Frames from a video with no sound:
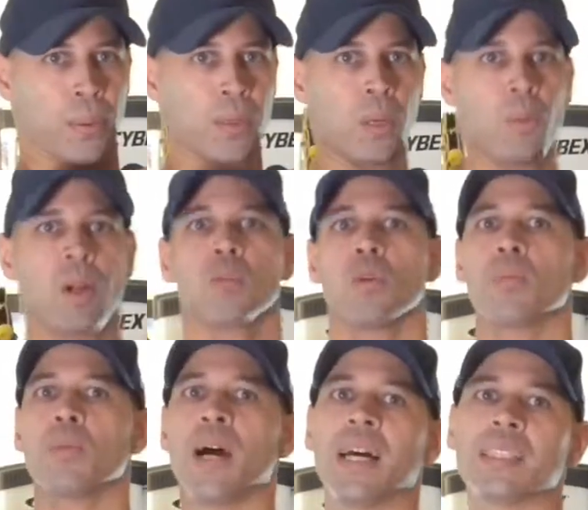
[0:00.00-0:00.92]
You wanna do
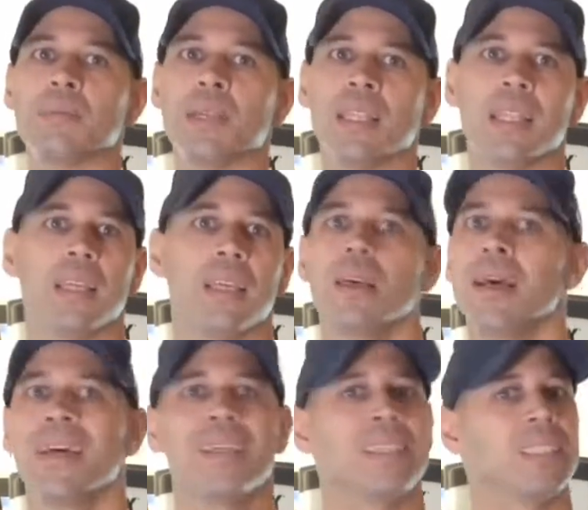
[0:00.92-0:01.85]
approximately
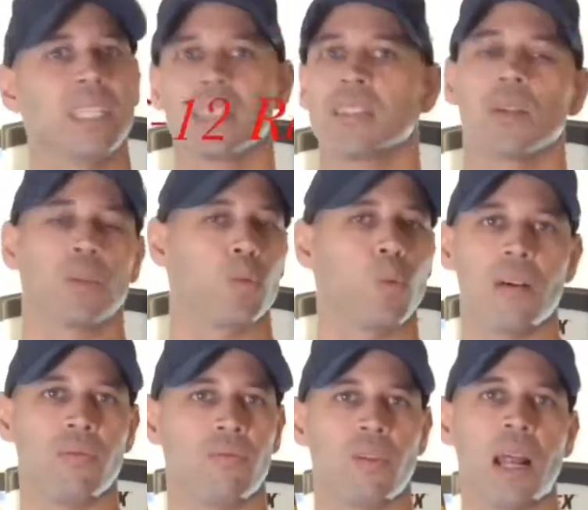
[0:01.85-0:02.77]
6 to
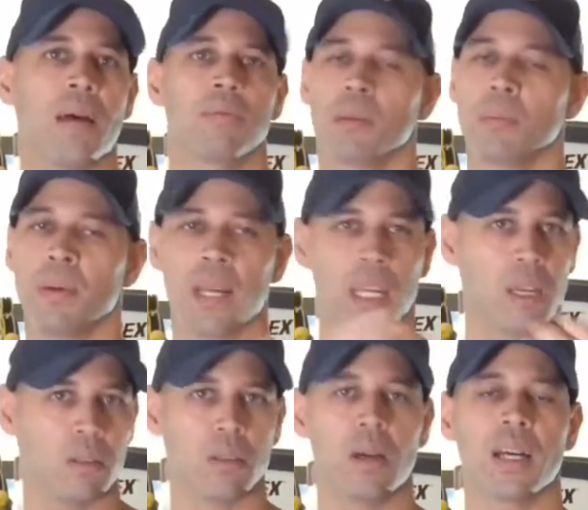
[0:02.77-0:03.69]
12 reps, depending
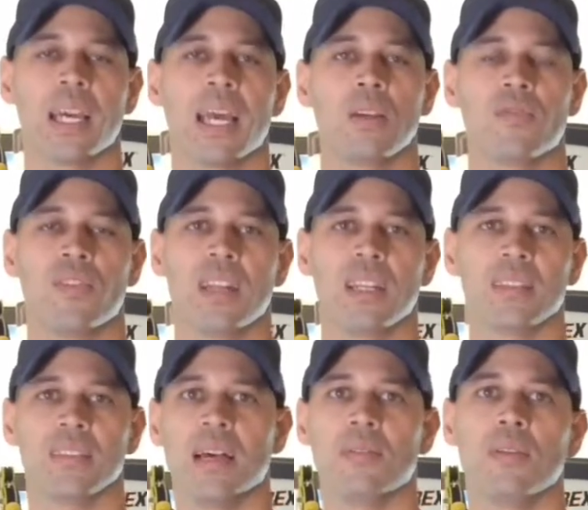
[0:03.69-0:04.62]
on your, again, your
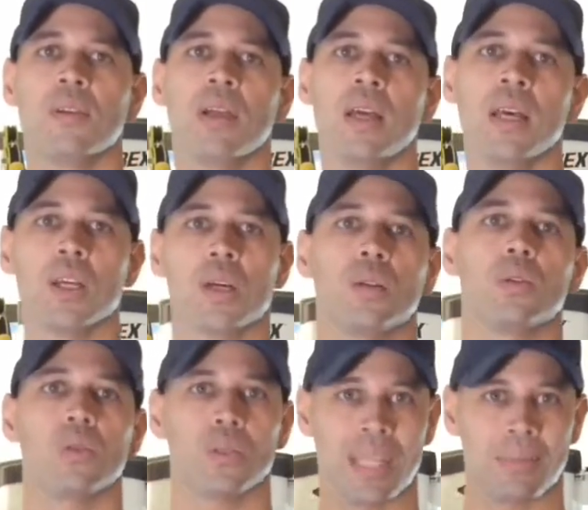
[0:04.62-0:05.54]
fitness level. You're gonna
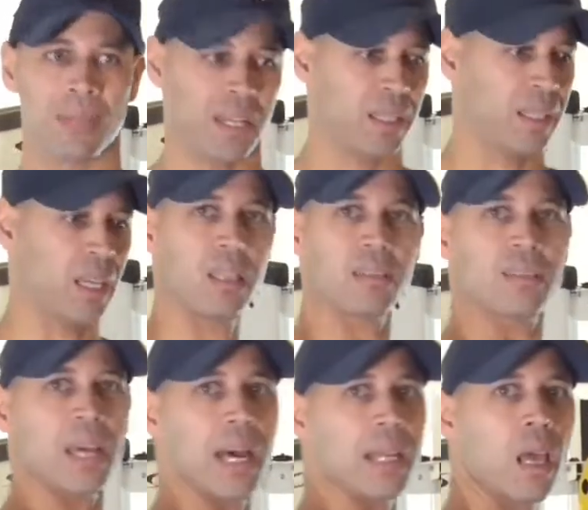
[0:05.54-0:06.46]
do the same thing on the other
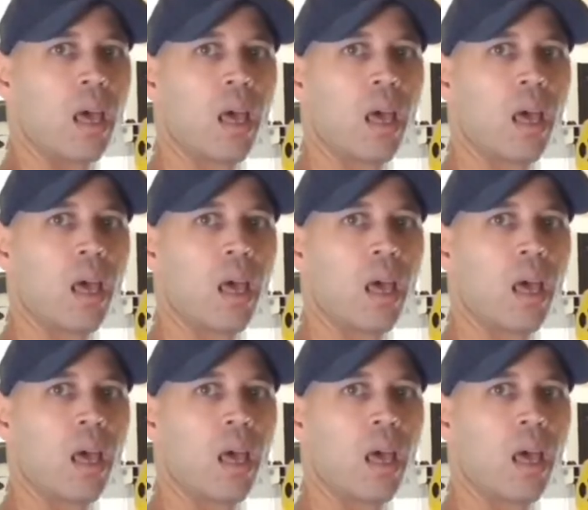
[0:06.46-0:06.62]
side.